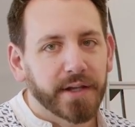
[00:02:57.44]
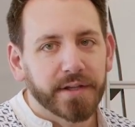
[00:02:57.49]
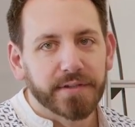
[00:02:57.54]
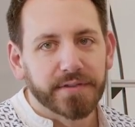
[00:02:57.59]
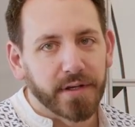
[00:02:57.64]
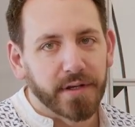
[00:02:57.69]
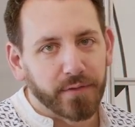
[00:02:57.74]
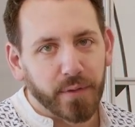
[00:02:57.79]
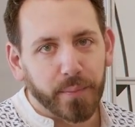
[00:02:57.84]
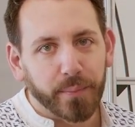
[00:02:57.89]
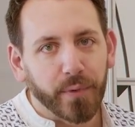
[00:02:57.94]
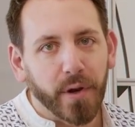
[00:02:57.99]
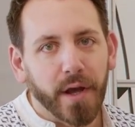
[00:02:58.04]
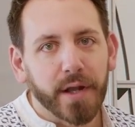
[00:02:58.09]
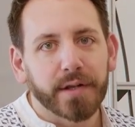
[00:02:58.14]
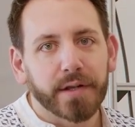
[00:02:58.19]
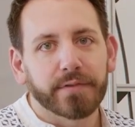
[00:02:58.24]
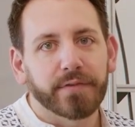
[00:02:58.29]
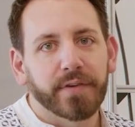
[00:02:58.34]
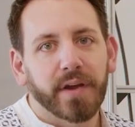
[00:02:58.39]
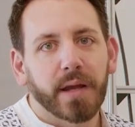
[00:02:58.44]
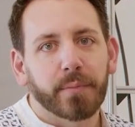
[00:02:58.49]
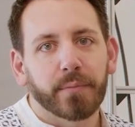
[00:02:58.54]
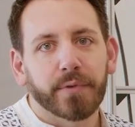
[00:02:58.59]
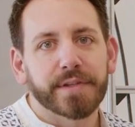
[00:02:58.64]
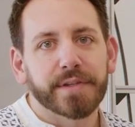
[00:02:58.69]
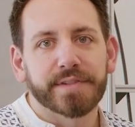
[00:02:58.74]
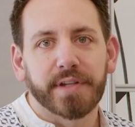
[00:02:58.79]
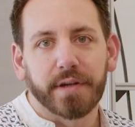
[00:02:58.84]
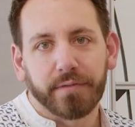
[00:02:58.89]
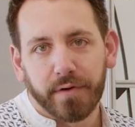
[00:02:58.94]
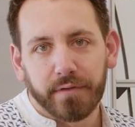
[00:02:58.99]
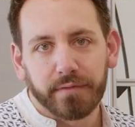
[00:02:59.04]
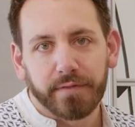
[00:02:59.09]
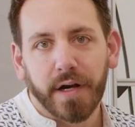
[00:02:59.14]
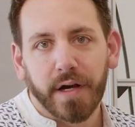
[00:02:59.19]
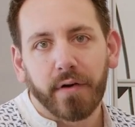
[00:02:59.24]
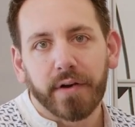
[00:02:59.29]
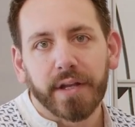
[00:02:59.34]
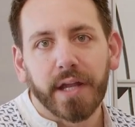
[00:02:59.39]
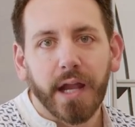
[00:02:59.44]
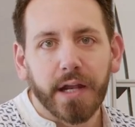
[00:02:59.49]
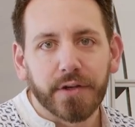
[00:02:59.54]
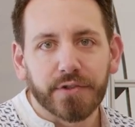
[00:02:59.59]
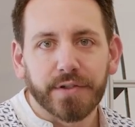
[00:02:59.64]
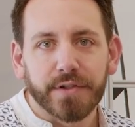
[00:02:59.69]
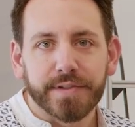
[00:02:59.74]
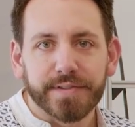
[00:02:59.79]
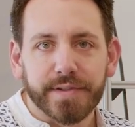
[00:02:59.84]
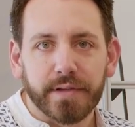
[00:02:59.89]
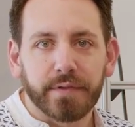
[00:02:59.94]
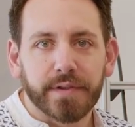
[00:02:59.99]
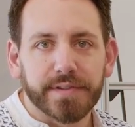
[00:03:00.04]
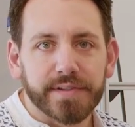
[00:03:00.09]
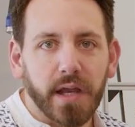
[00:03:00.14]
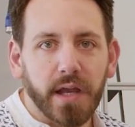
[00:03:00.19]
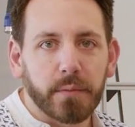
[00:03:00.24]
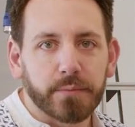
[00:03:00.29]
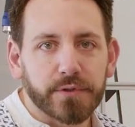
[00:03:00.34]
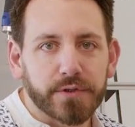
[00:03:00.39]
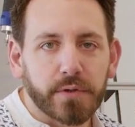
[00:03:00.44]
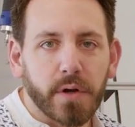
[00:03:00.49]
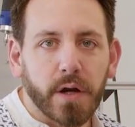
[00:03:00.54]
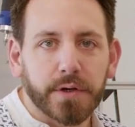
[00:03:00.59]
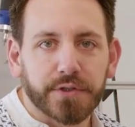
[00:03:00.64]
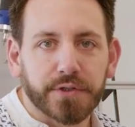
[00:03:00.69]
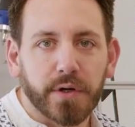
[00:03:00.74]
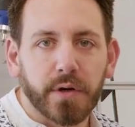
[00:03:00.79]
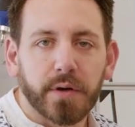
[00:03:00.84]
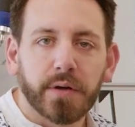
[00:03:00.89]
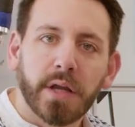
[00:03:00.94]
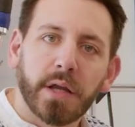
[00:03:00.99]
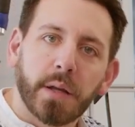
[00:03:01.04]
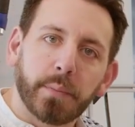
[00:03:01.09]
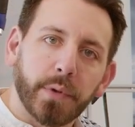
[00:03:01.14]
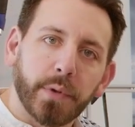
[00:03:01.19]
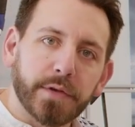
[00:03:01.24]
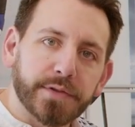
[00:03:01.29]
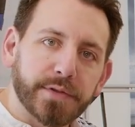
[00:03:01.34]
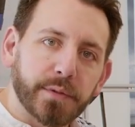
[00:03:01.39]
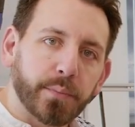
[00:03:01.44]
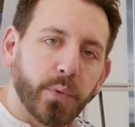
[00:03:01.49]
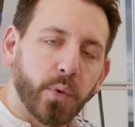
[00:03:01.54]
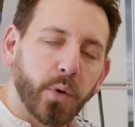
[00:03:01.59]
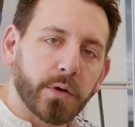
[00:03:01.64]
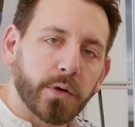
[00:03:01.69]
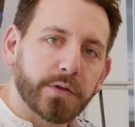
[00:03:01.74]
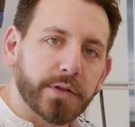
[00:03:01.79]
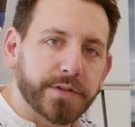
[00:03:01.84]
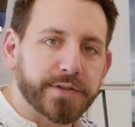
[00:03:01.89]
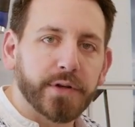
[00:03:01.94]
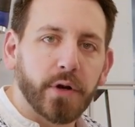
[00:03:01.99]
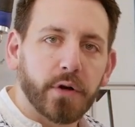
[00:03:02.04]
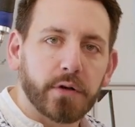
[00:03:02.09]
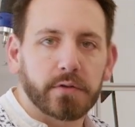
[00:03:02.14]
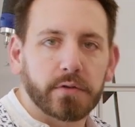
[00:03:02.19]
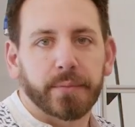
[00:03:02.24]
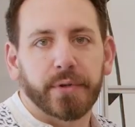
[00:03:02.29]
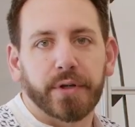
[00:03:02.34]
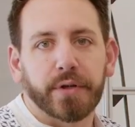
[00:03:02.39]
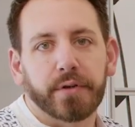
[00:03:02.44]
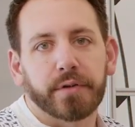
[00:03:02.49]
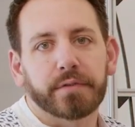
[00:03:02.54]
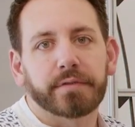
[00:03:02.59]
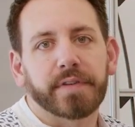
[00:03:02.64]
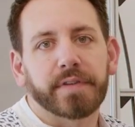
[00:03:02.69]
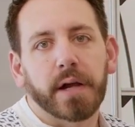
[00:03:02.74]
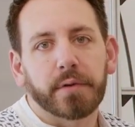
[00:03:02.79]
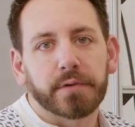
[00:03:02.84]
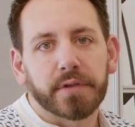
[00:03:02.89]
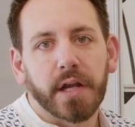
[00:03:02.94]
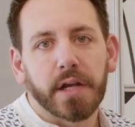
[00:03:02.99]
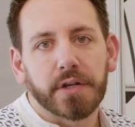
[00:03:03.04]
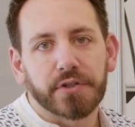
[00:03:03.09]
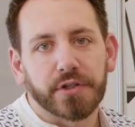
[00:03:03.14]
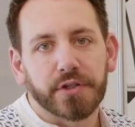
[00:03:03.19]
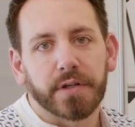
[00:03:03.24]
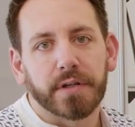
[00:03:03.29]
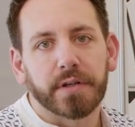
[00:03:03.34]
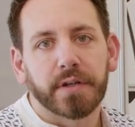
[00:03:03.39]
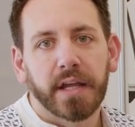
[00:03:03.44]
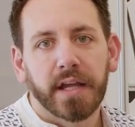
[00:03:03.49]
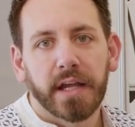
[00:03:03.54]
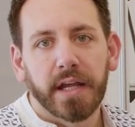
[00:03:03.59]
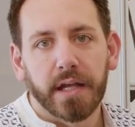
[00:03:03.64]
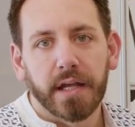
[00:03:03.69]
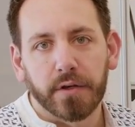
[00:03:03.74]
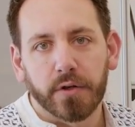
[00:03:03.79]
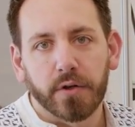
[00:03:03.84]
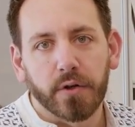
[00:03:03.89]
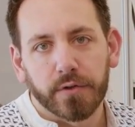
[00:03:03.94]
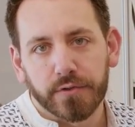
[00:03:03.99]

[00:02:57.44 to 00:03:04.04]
different product families, different variations of the same structure, but it's important to start from a good foundation and a good